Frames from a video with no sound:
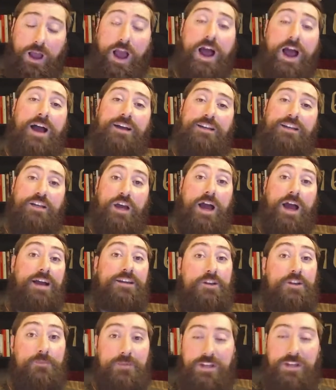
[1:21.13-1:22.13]
uh, uh,
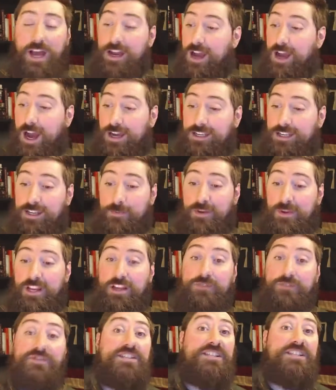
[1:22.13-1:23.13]
com not, uh, Committee
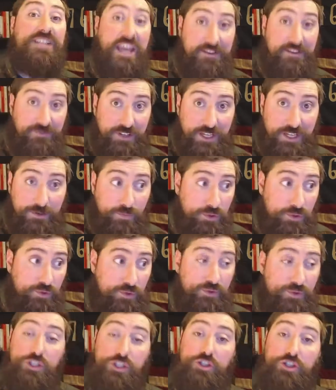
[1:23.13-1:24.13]
of Safety, which
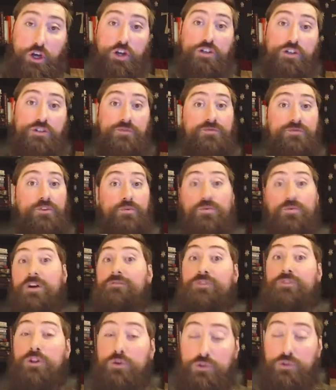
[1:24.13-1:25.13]
was in charge of the
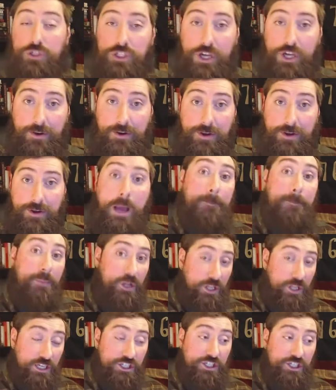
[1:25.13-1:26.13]
revolutionary
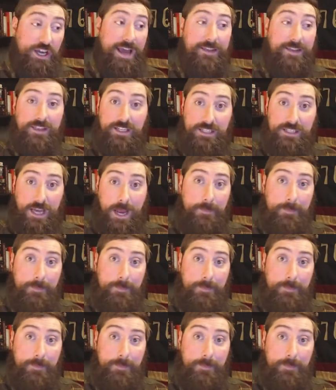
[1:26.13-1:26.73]
militia at the time.